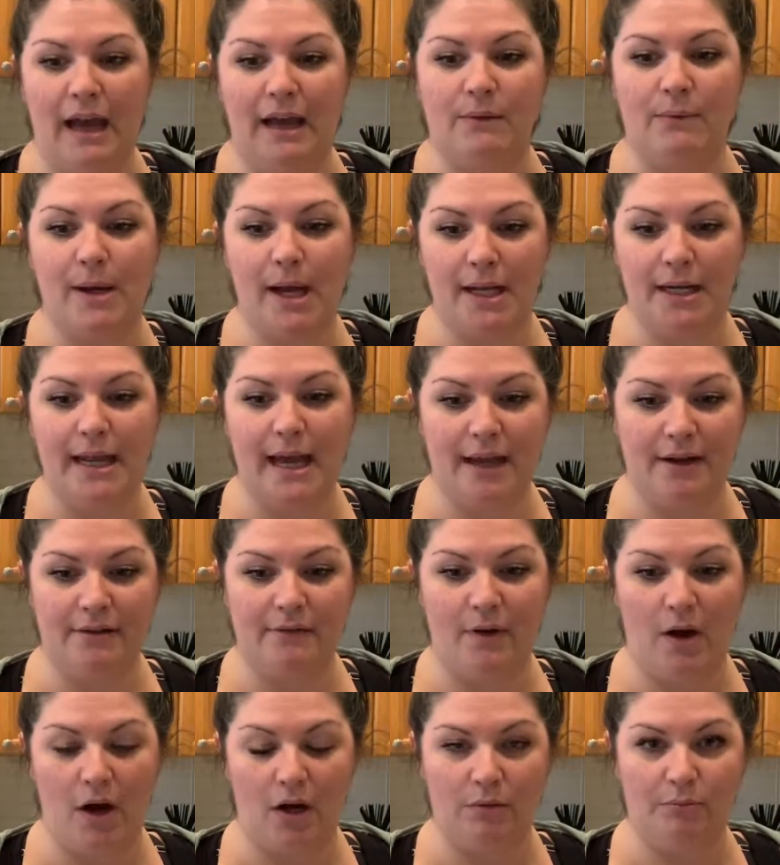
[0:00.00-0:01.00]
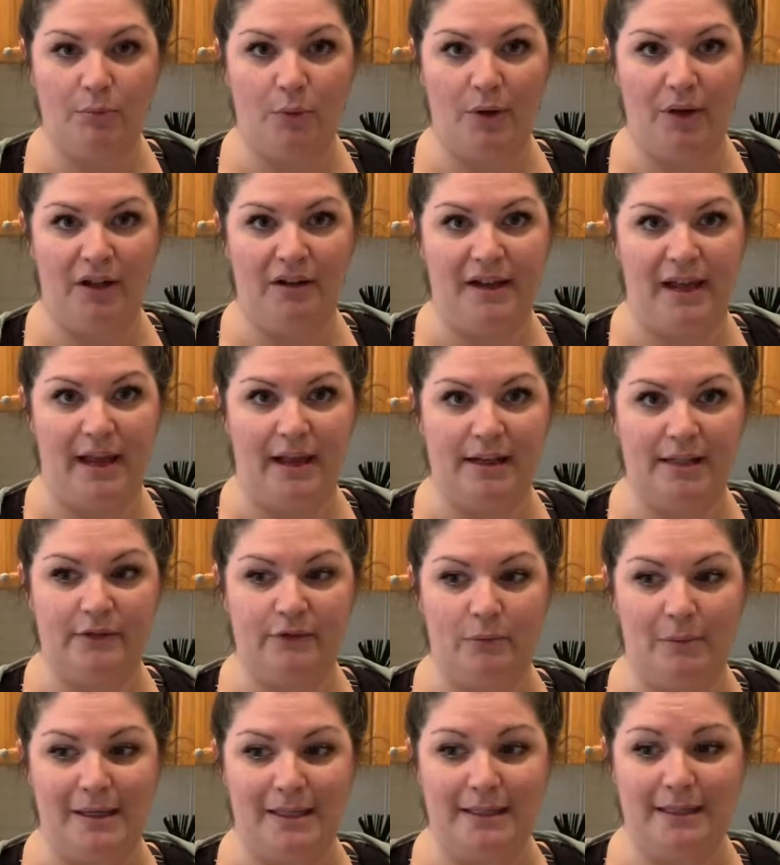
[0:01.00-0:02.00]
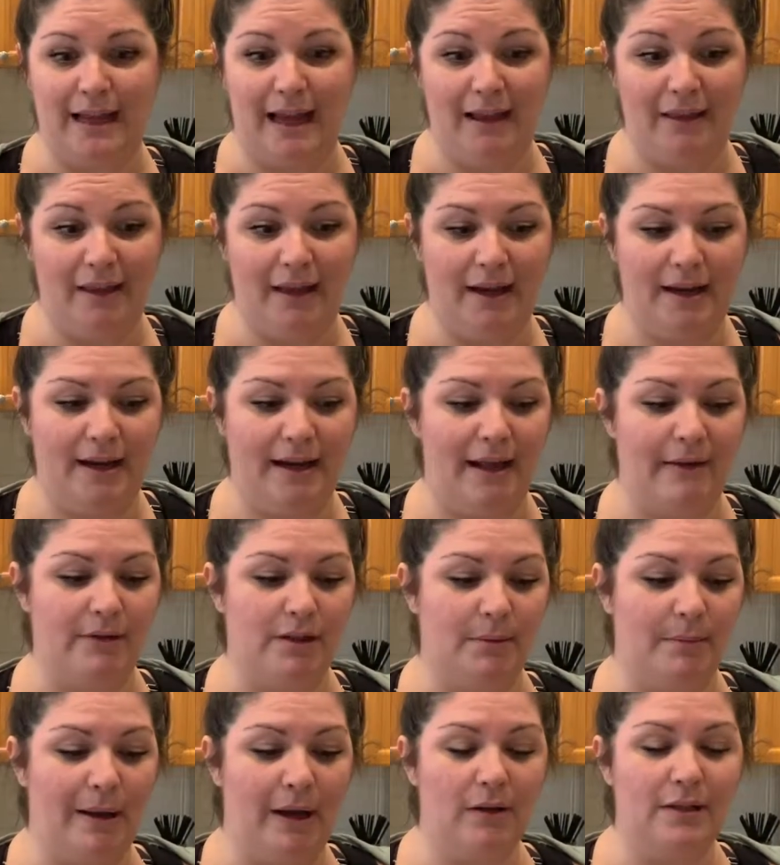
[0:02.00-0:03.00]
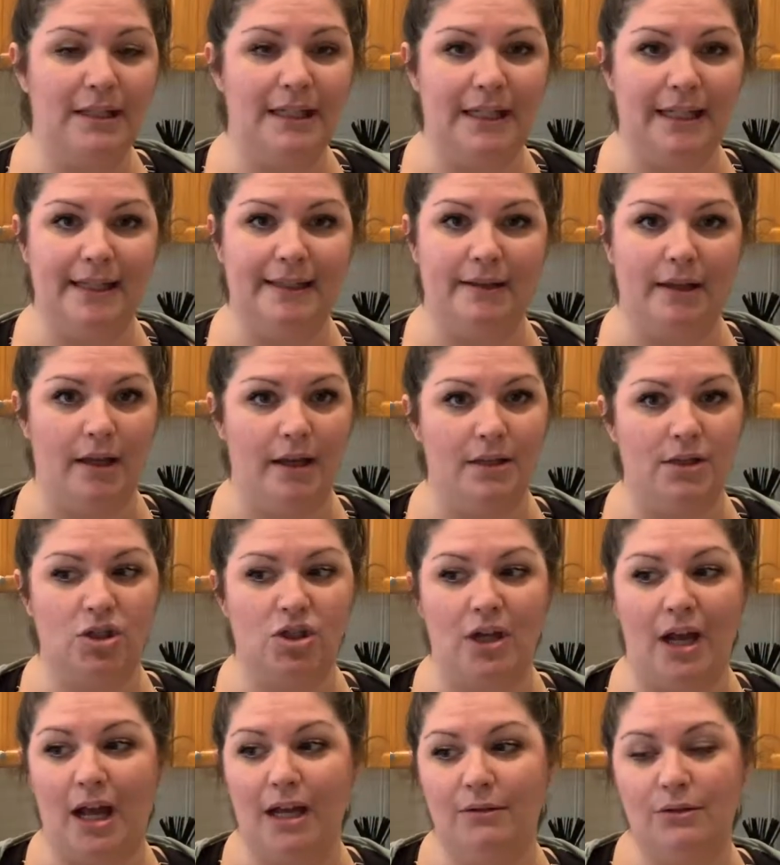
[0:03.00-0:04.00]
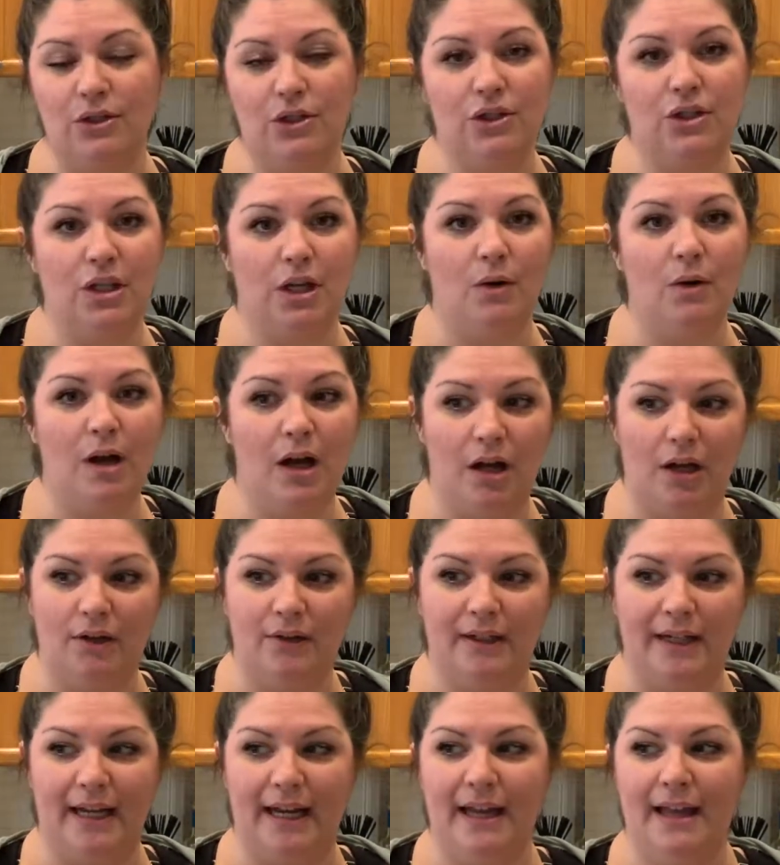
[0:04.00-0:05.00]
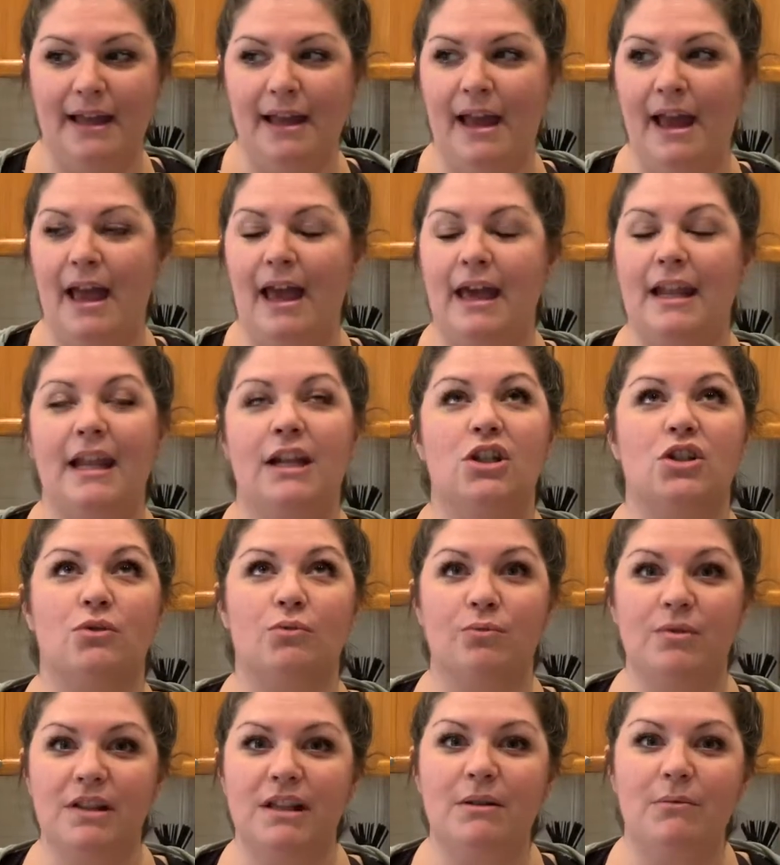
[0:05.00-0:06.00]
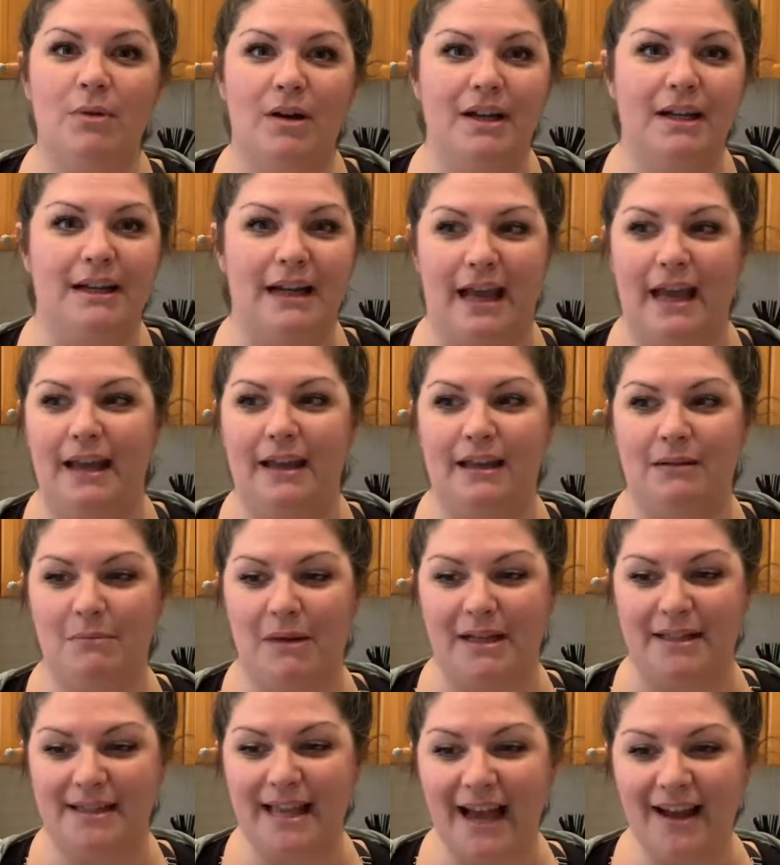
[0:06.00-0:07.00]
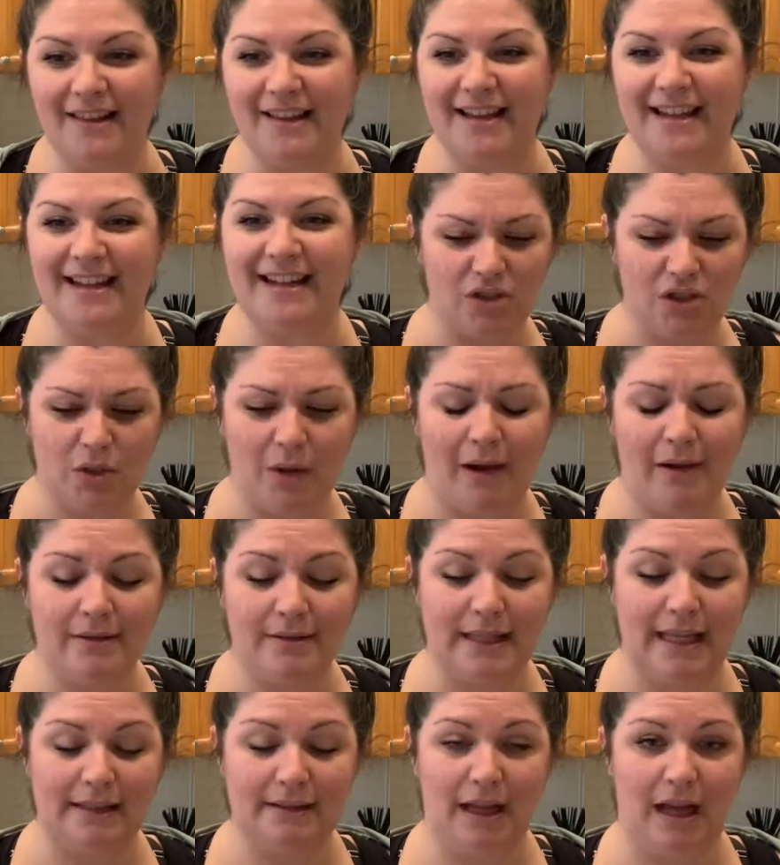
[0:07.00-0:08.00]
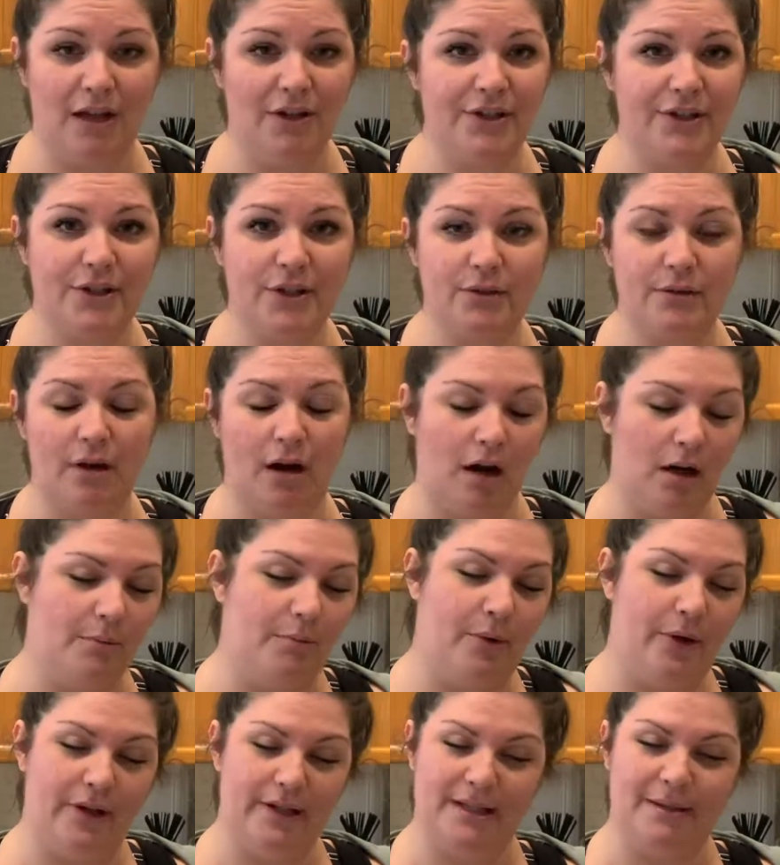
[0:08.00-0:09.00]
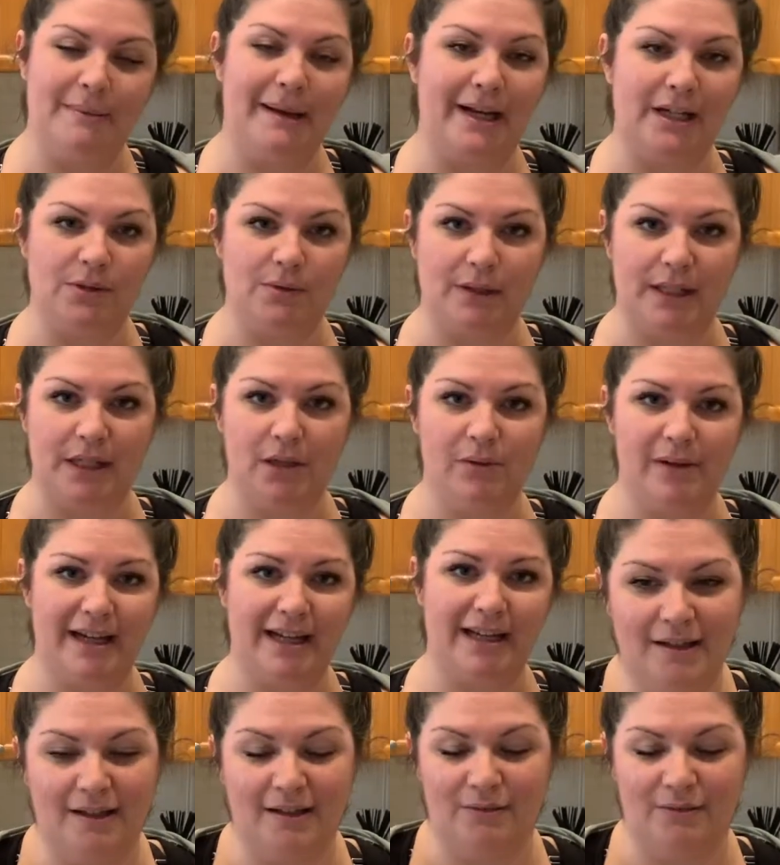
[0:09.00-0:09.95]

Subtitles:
I ran out of hard boiled eggs for my salad and I was about to eat lunch. I was so hungry and I just really wanted egg in my salad. So I was like, I'll just hard boil some eggs really quick.